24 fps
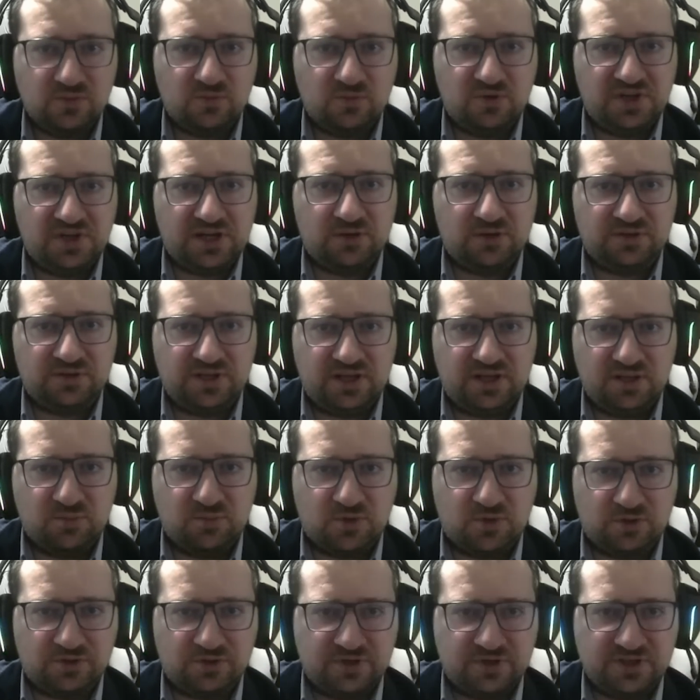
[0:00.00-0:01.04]
without any
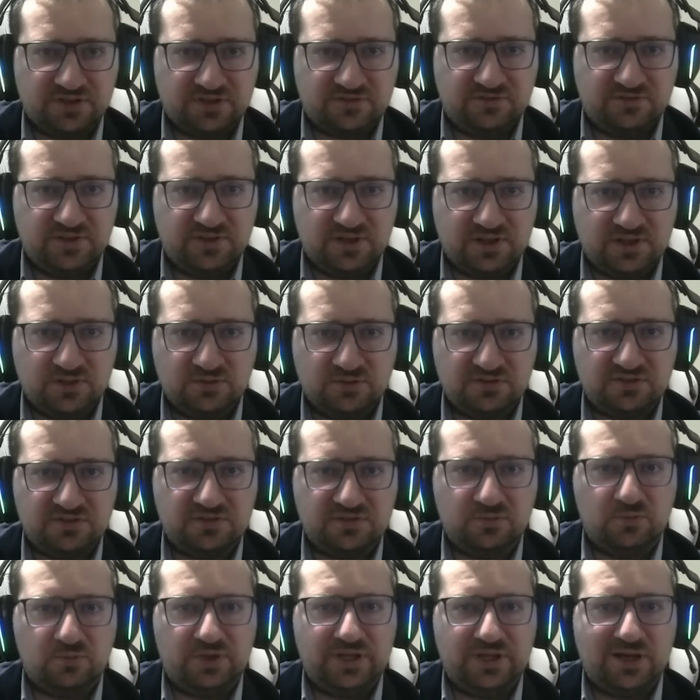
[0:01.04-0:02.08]
motorized
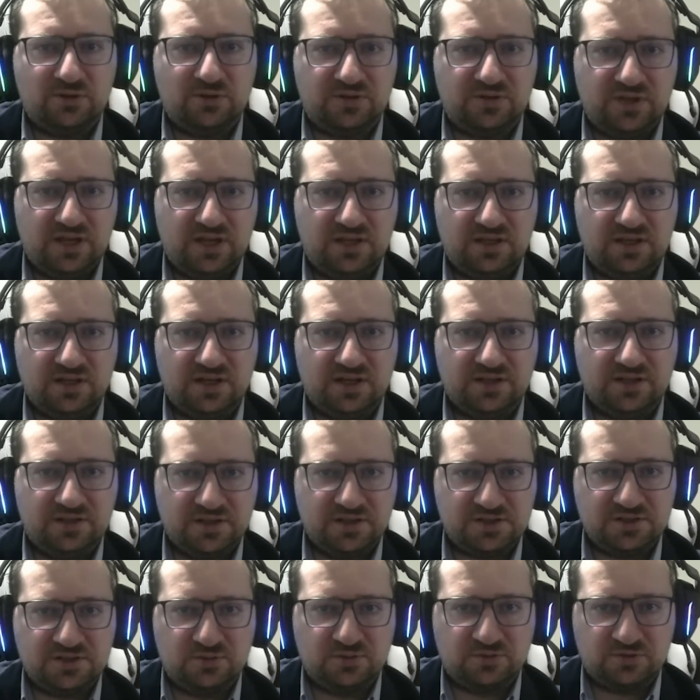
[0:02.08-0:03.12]
vehicles, without any
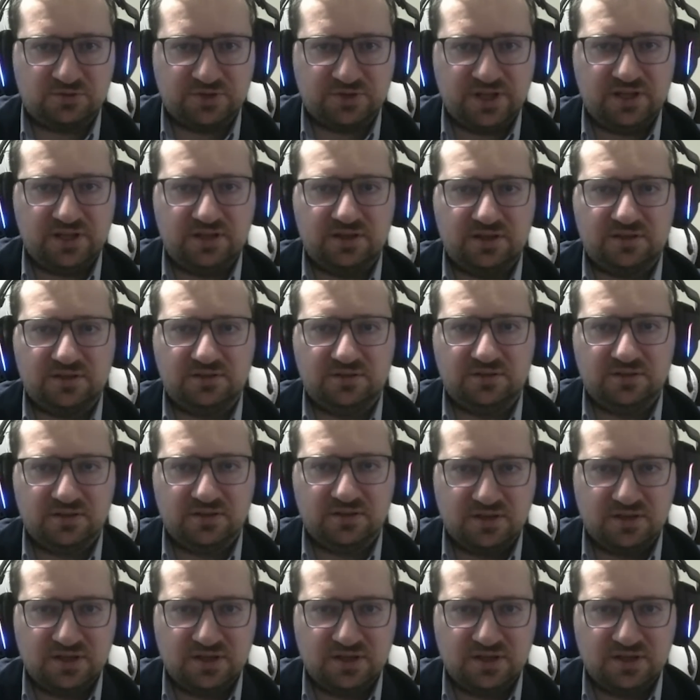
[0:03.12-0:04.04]
additional training and